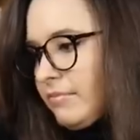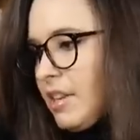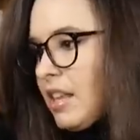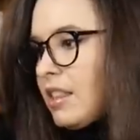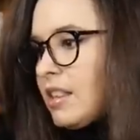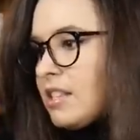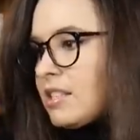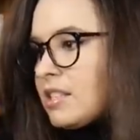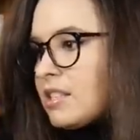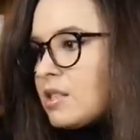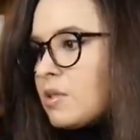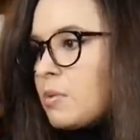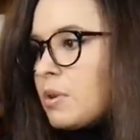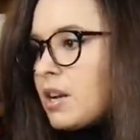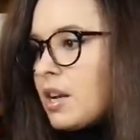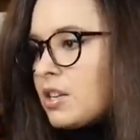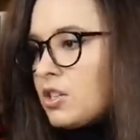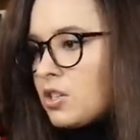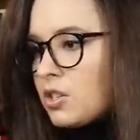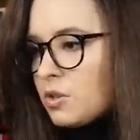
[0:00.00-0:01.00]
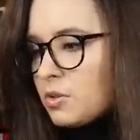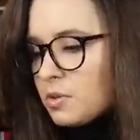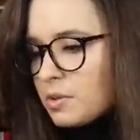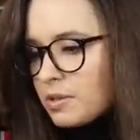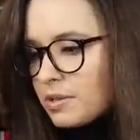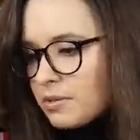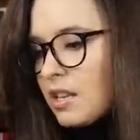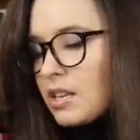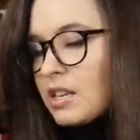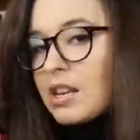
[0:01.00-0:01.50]
And this is the one I
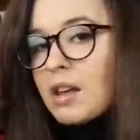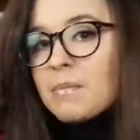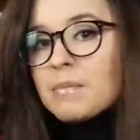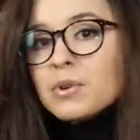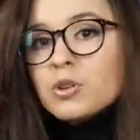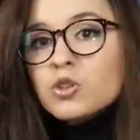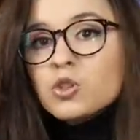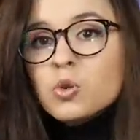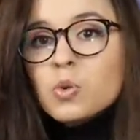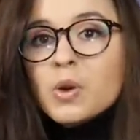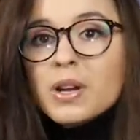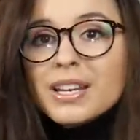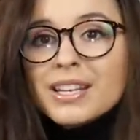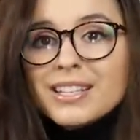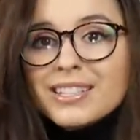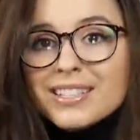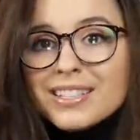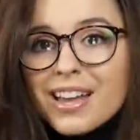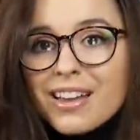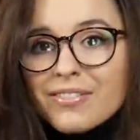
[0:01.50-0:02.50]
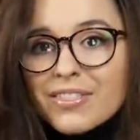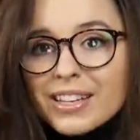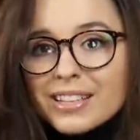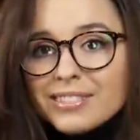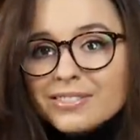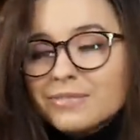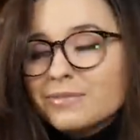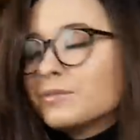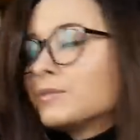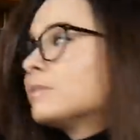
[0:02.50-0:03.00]
choose. Number
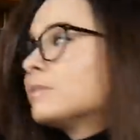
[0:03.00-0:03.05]
27,